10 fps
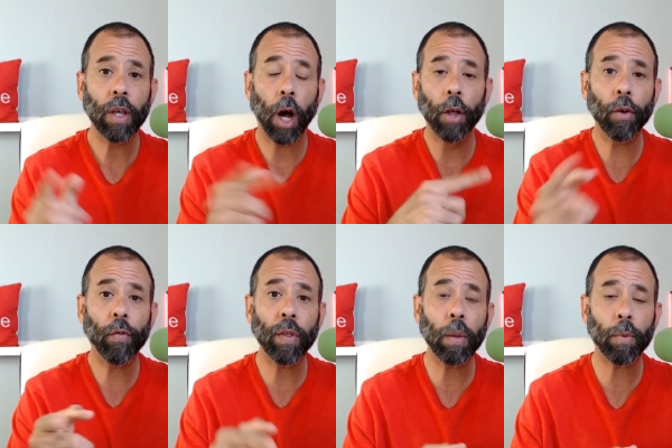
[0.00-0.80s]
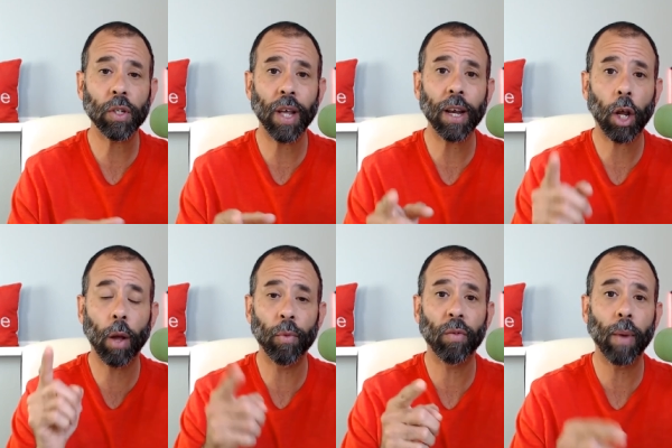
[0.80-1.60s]
The other
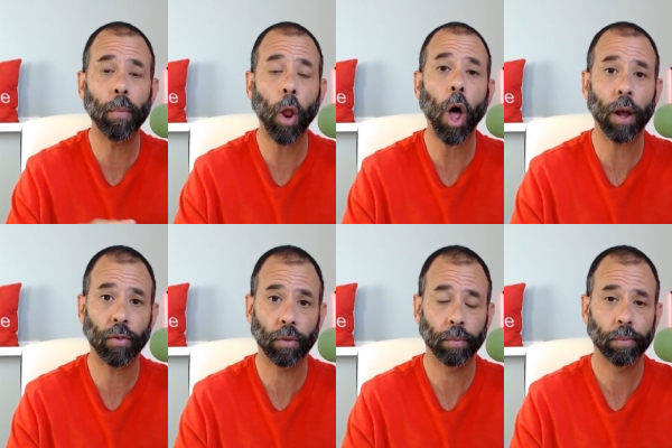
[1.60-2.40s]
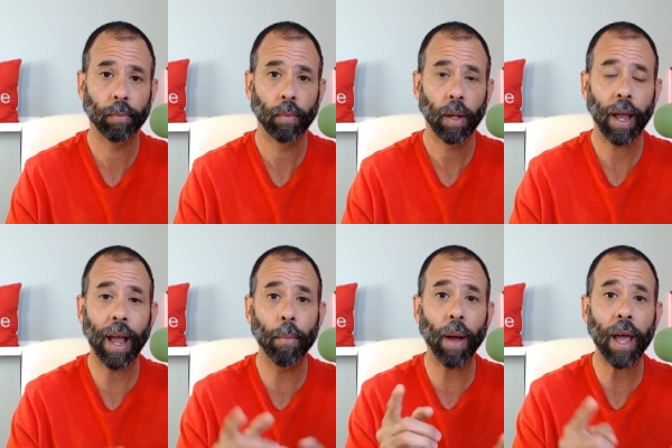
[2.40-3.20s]
50% comes from my blogs
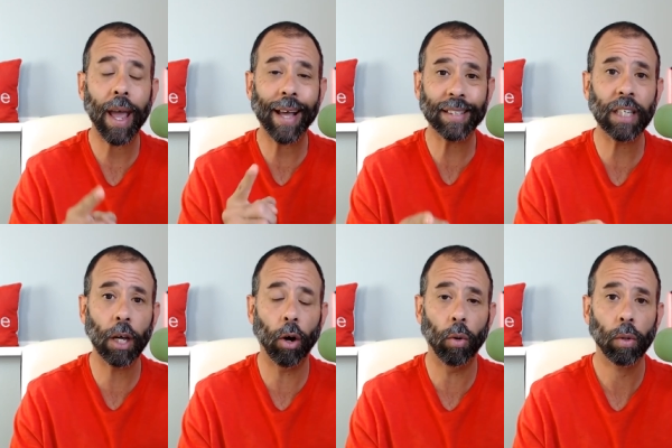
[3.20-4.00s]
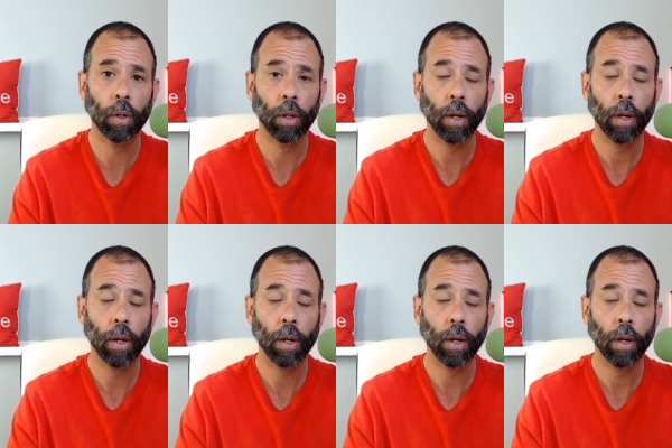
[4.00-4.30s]
and my SEO.